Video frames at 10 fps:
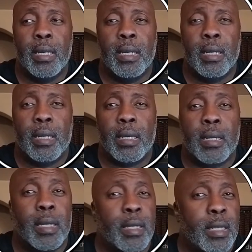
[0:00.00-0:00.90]

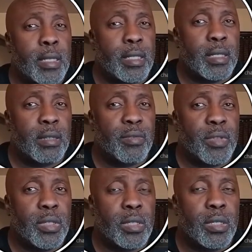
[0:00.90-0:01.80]
running a
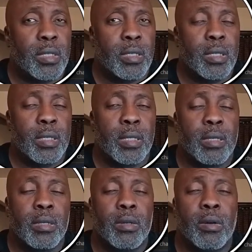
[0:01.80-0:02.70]
service
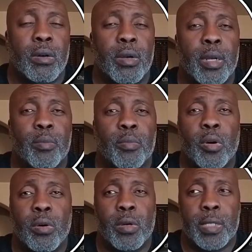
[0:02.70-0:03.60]
on a
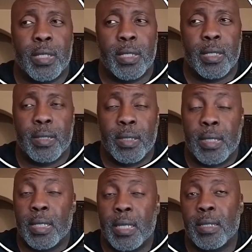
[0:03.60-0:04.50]
port that is
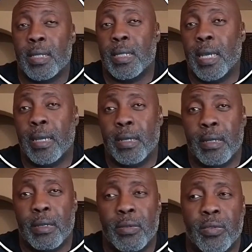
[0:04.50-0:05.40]

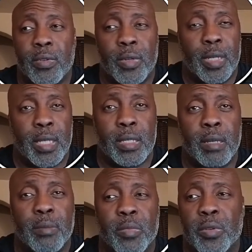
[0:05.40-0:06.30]
non-standard. For an
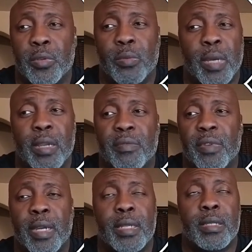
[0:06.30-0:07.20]
example, you might
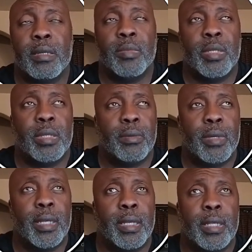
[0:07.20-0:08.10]
find somebody
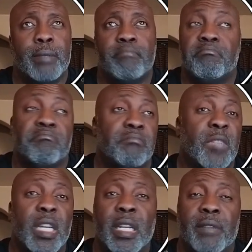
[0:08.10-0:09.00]
running
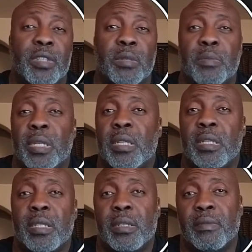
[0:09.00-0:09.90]
an FTP
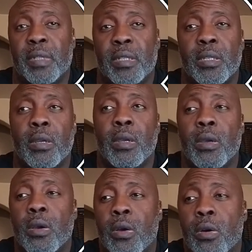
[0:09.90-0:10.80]
service
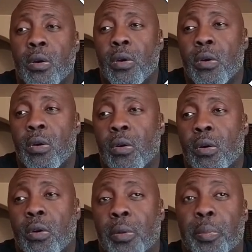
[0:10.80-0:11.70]

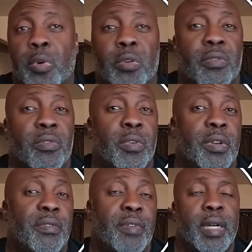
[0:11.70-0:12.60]
on port
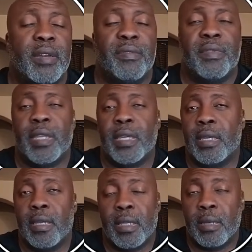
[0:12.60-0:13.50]
45
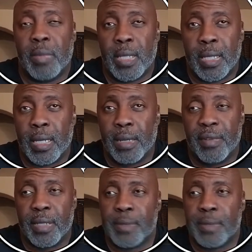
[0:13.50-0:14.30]
thinking they're being clever.